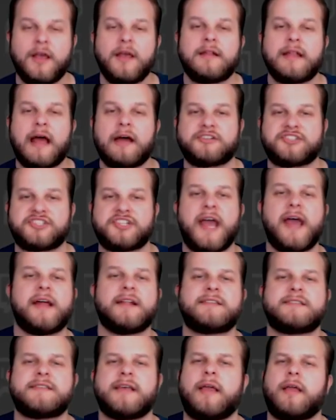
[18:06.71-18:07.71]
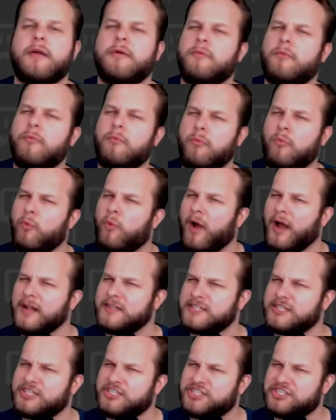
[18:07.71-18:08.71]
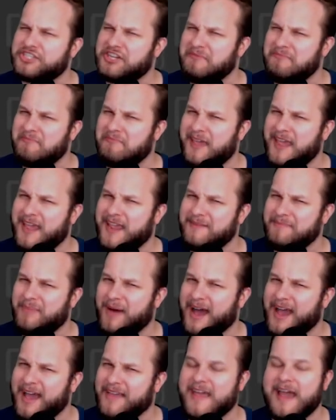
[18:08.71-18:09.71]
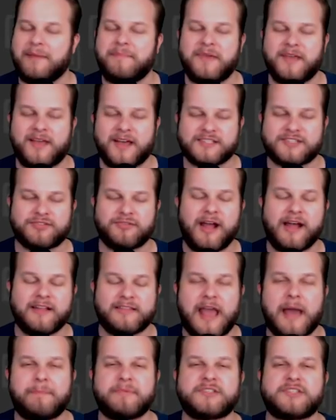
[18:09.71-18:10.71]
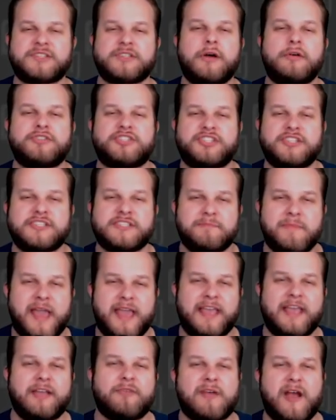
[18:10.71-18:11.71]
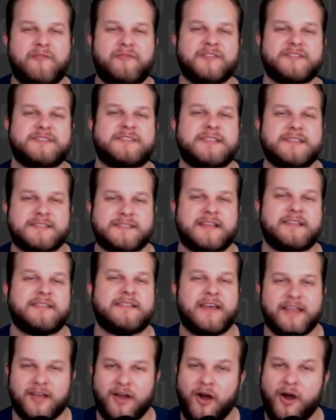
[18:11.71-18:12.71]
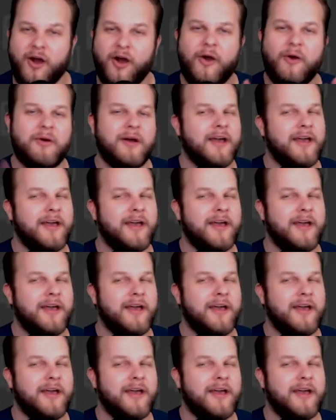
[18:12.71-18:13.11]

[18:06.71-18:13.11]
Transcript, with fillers: Now, chat, it's like, what did she mean by that? Because throughout the episode, she's making references that, like, oh